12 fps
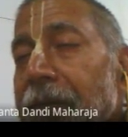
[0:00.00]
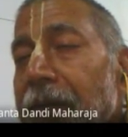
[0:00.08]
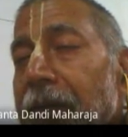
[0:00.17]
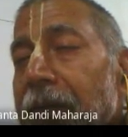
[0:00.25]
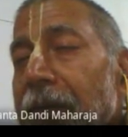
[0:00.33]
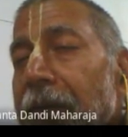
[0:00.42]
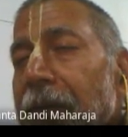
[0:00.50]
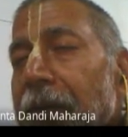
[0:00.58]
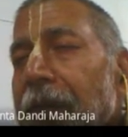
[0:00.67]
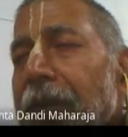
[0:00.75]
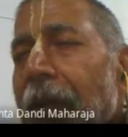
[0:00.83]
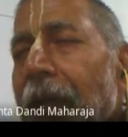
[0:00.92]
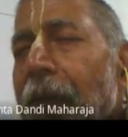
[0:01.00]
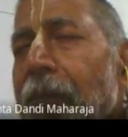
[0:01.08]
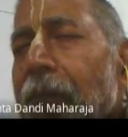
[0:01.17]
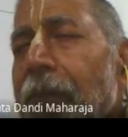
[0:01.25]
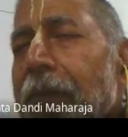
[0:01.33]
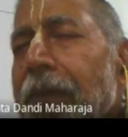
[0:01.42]
every
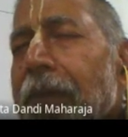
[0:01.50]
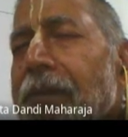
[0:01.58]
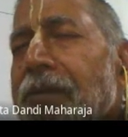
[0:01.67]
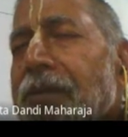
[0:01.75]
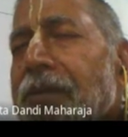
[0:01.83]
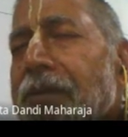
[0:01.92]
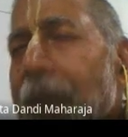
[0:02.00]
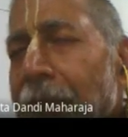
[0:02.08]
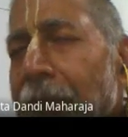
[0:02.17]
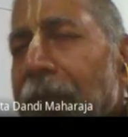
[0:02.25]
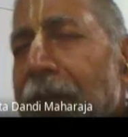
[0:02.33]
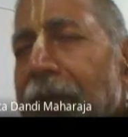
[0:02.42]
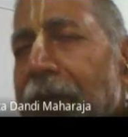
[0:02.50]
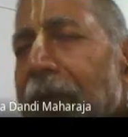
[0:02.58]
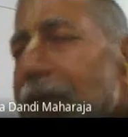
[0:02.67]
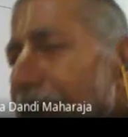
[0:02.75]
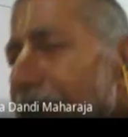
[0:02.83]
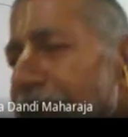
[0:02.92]
step, at least in
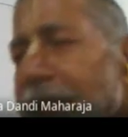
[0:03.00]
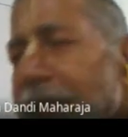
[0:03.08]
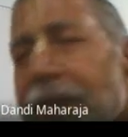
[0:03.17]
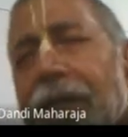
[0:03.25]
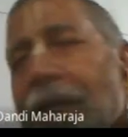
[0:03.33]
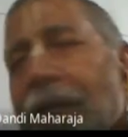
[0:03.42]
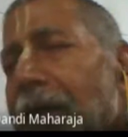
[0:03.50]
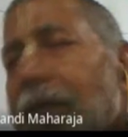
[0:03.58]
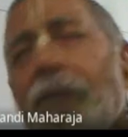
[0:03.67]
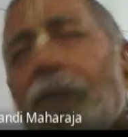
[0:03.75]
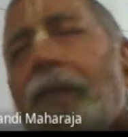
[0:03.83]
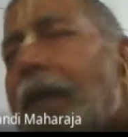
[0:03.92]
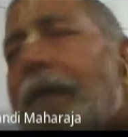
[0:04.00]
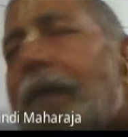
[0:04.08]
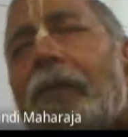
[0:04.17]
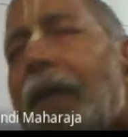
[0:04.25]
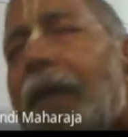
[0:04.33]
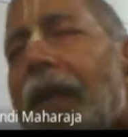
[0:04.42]
India, even anywhere,
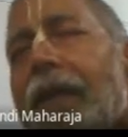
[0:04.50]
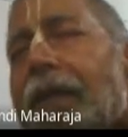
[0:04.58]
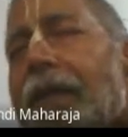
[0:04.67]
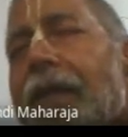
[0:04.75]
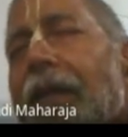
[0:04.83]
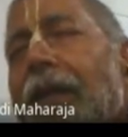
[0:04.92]
you can